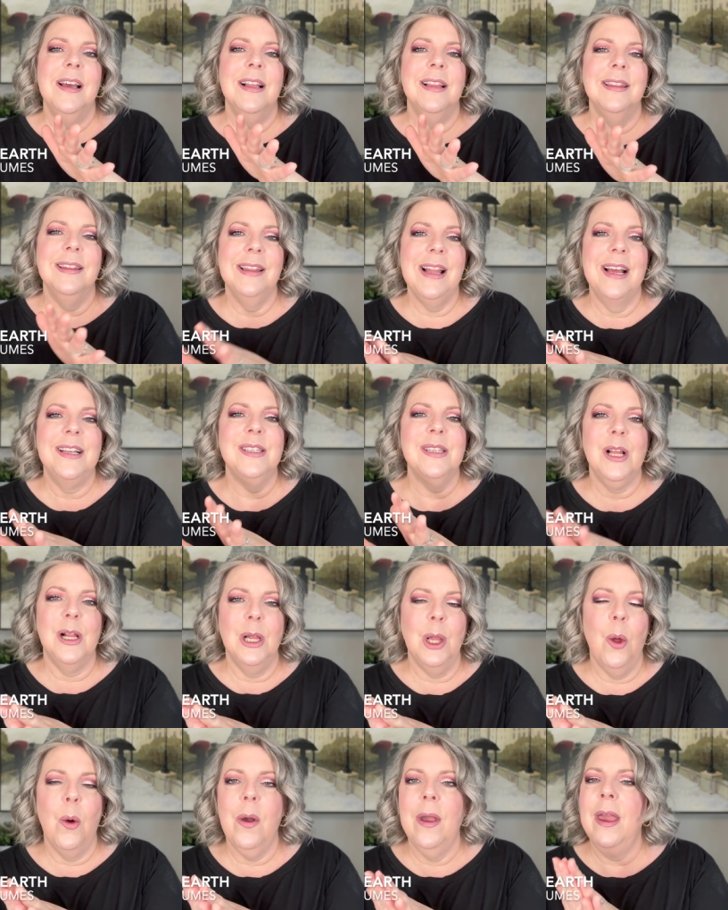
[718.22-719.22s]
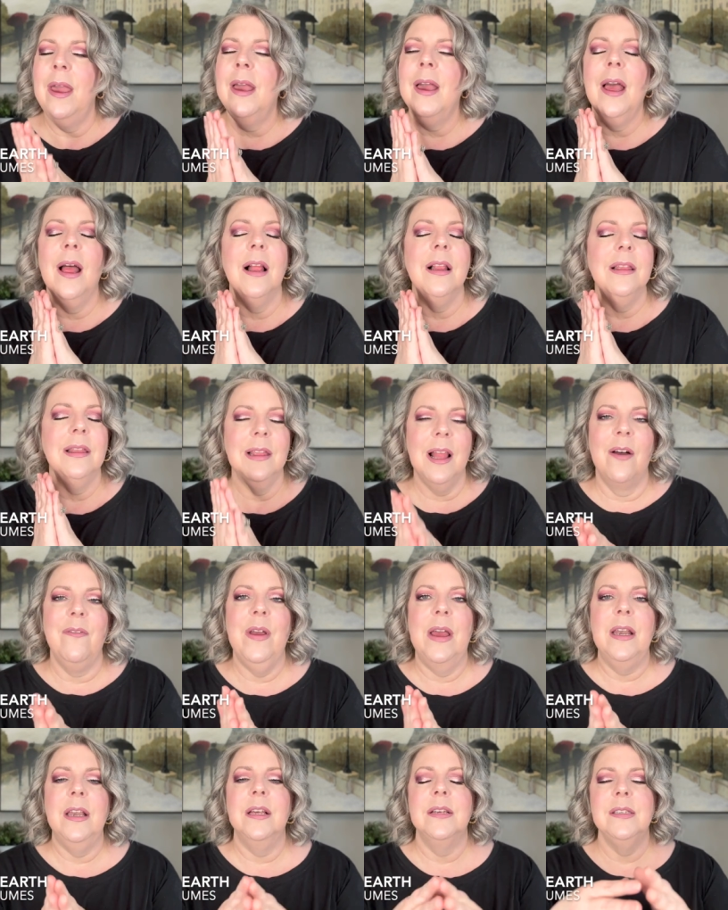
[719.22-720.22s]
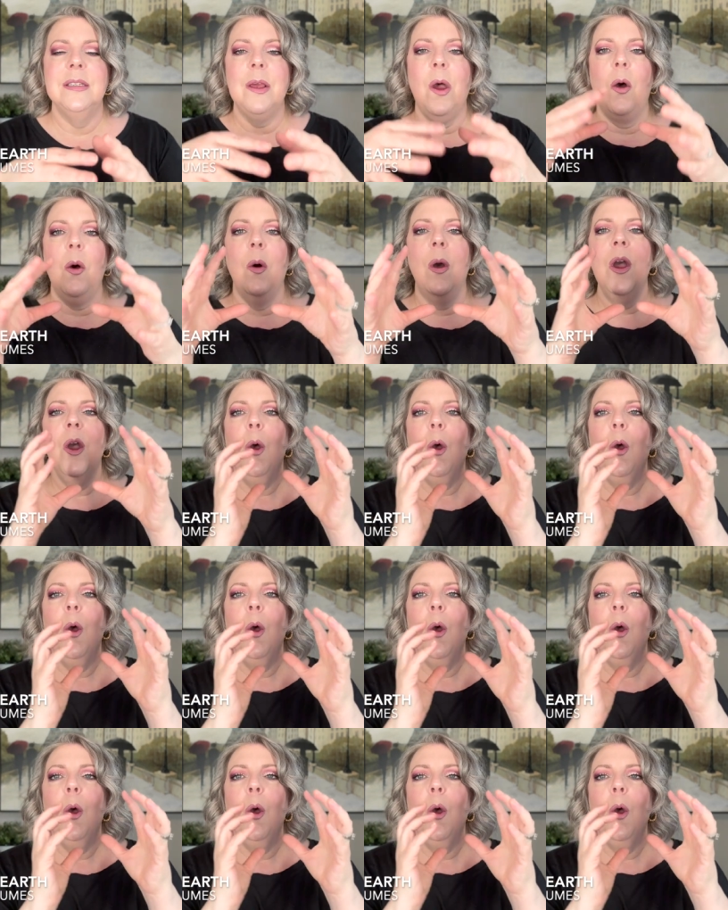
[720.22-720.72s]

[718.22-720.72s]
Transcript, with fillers: less cloying, love it. So